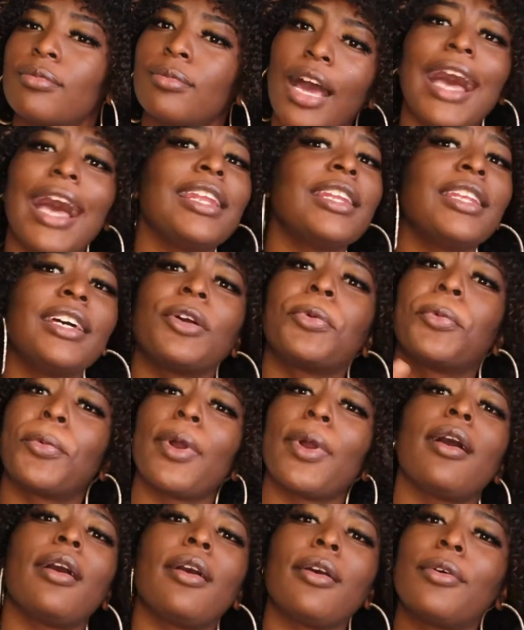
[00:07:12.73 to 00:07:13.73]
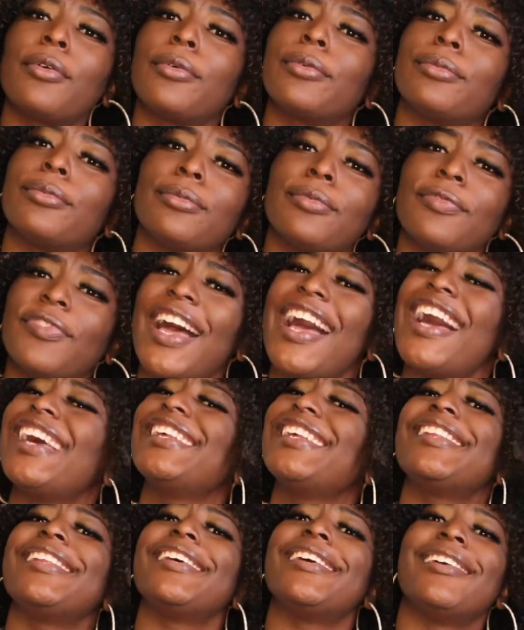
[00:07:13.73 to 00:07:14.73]
I look grown.
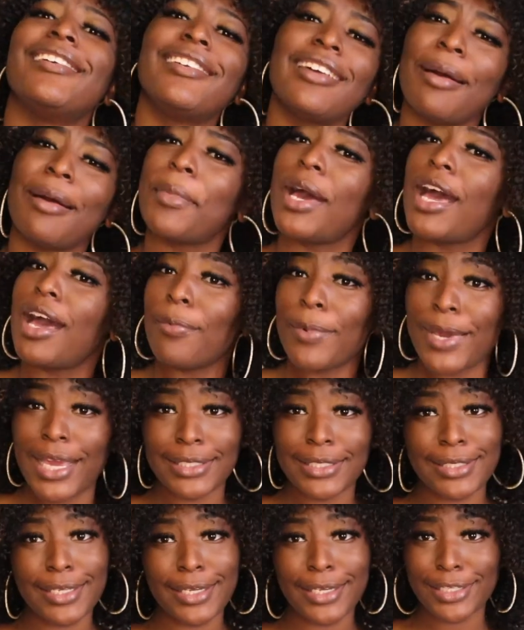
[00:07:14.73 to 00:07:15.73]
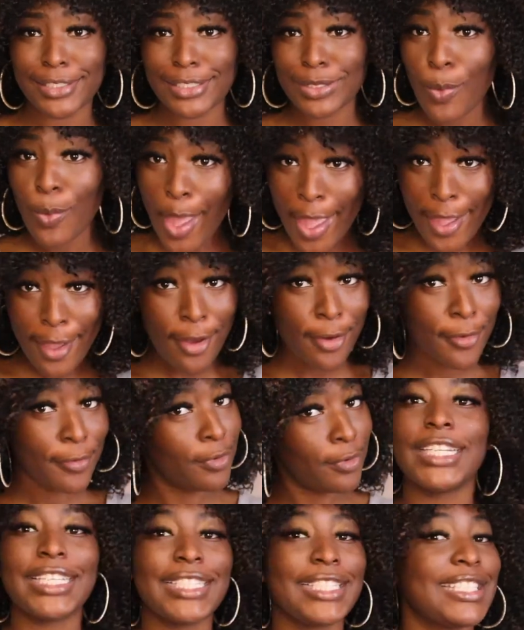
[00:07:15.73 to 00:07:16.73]
Finally. I'm always looking 12.
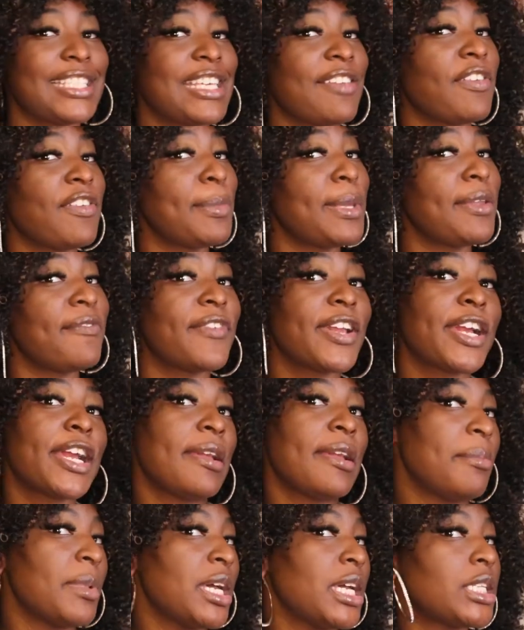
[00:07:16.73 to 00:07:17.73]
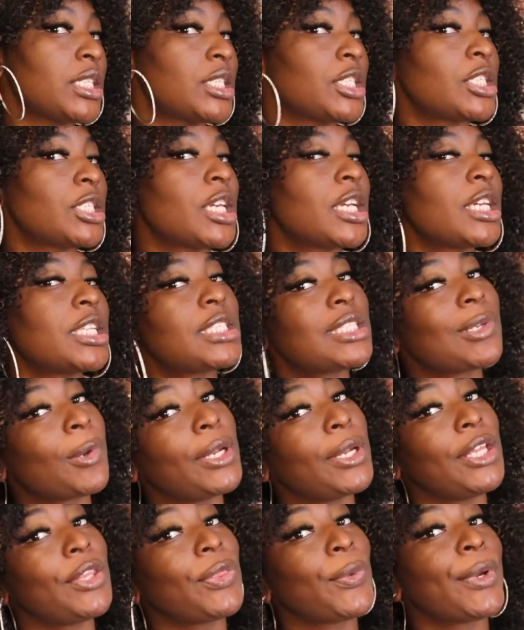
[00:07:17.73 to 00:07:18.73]
This is giving me very much
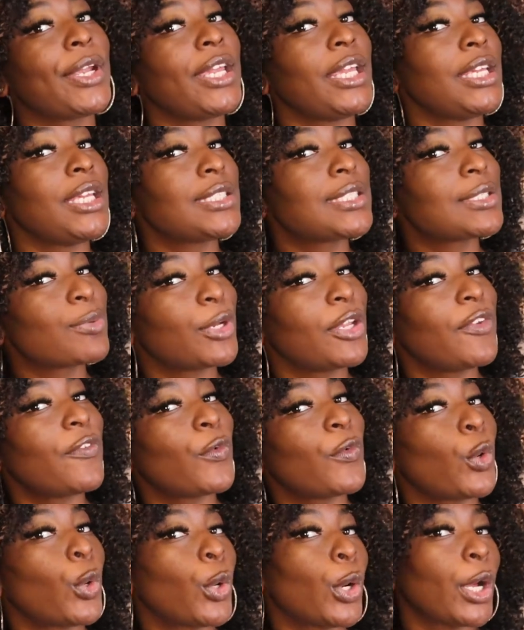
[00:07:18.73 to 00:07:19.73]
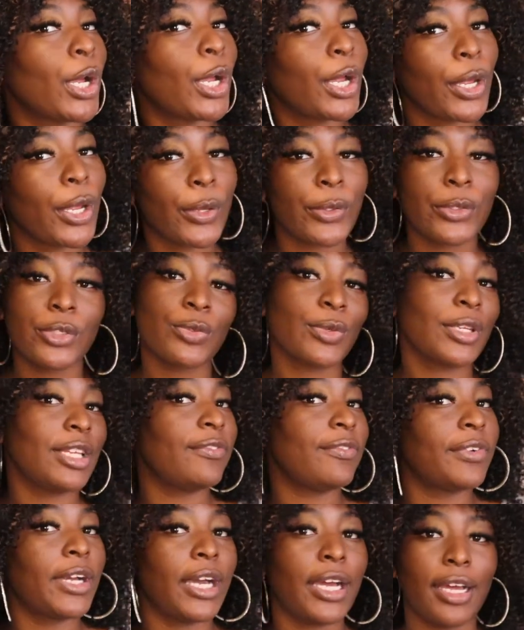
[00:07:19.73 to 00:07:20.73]
23, 24,
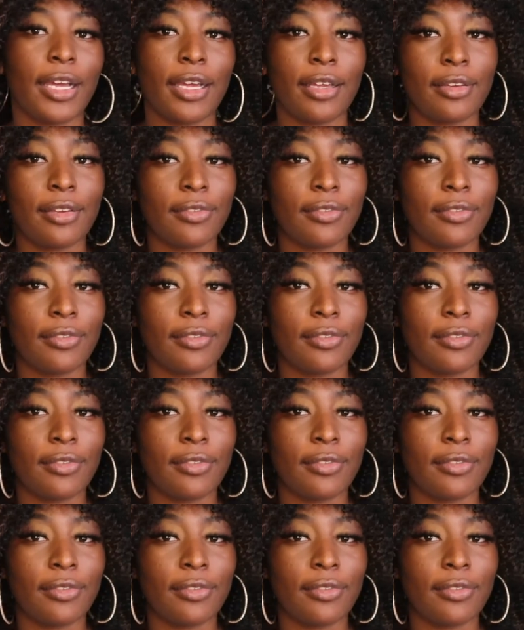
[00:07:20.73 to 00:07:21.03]
25.